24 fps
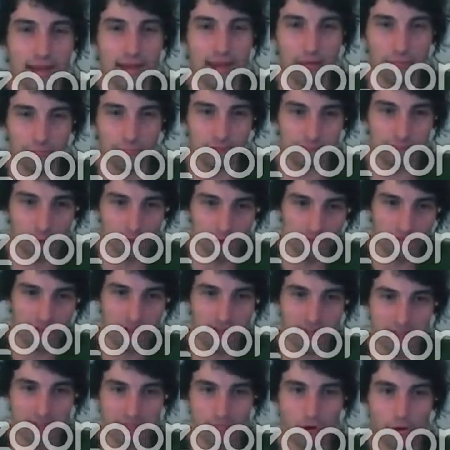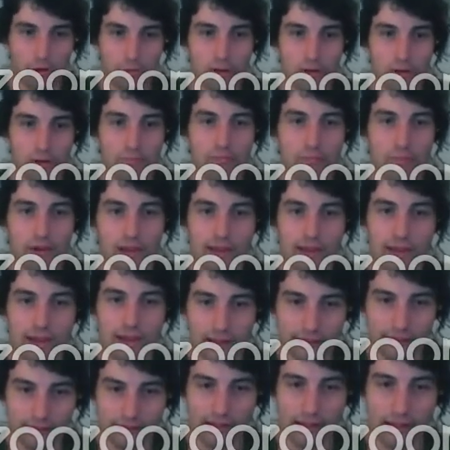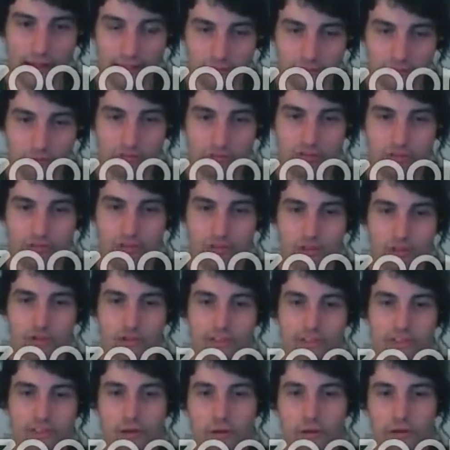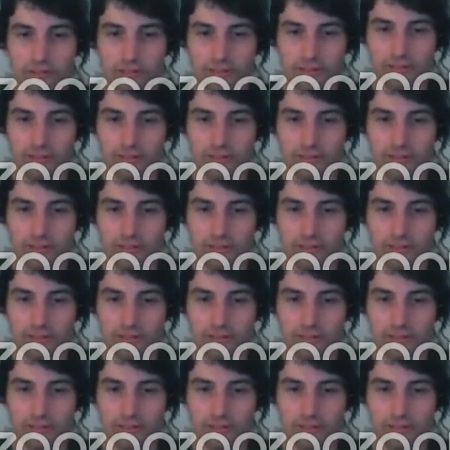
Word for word: And we solve this problem by adding extra restrictions on the